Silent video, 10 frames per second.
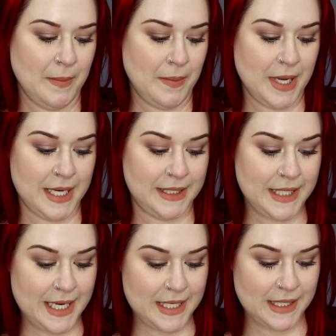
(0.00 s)
but I
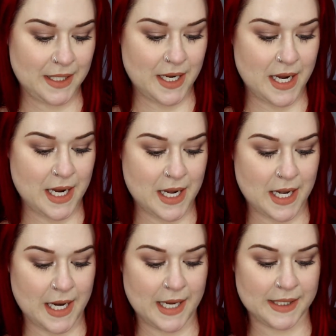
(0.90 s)
didn't,
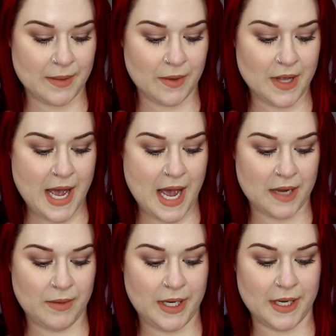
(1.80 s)
and I guess I'm
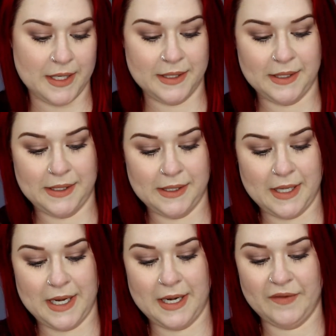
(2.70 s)
glad because
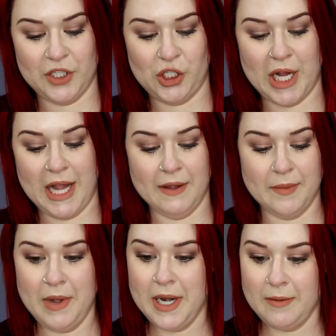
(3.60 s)
I didn't have to shell out
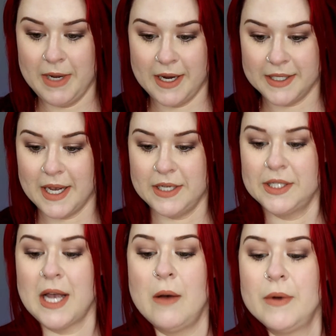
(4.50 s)
the money because I
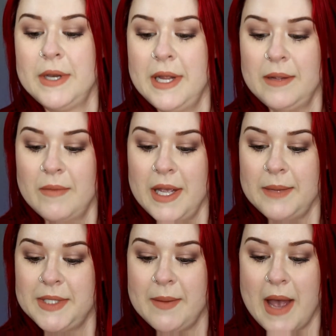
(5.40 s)
just got one in my
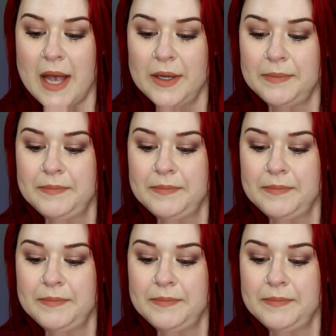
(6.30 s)
Ipsy bag.